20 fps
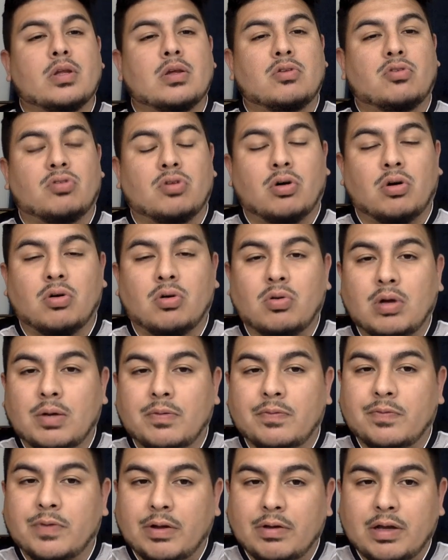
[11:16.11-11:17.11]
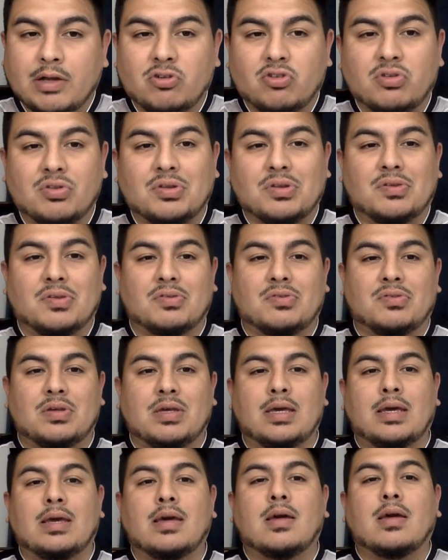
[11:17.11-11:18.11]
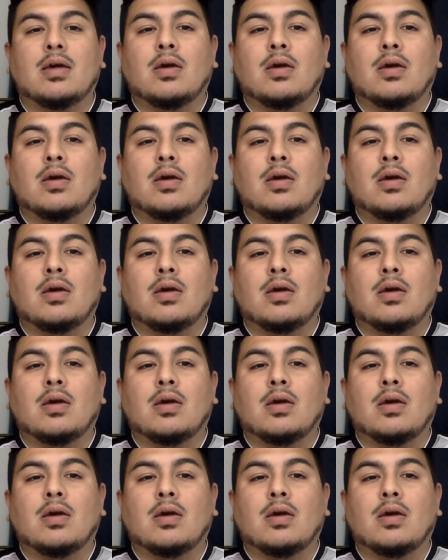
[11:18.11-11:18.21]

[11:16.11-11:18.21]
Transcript: So very interested to see